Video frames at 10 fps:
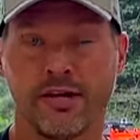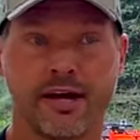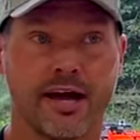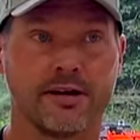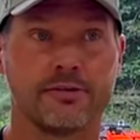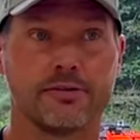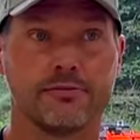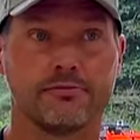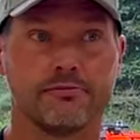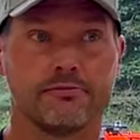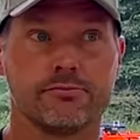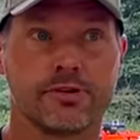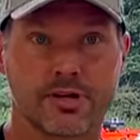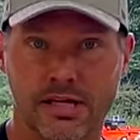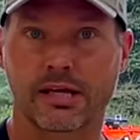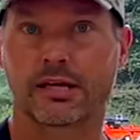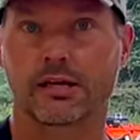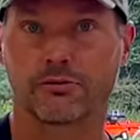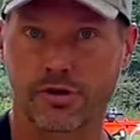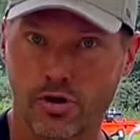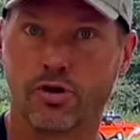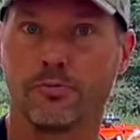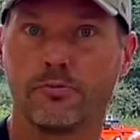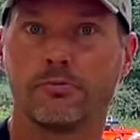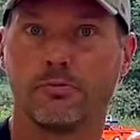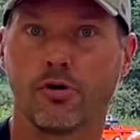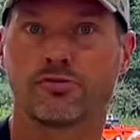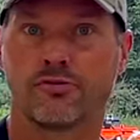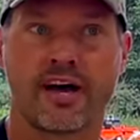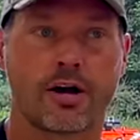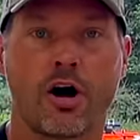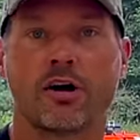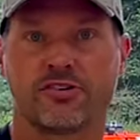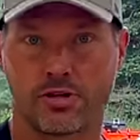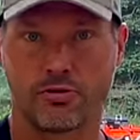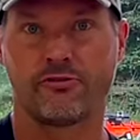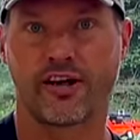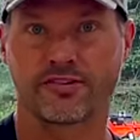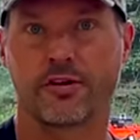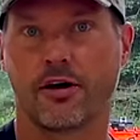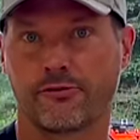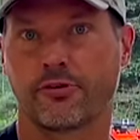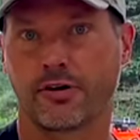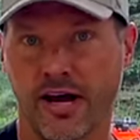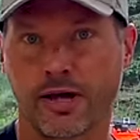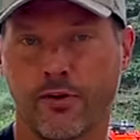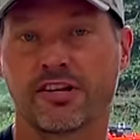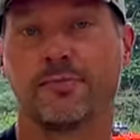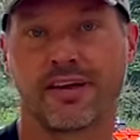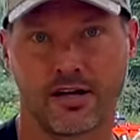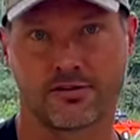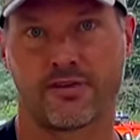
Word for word: And you're going to recoup most of that cost that you invested up front anyways because of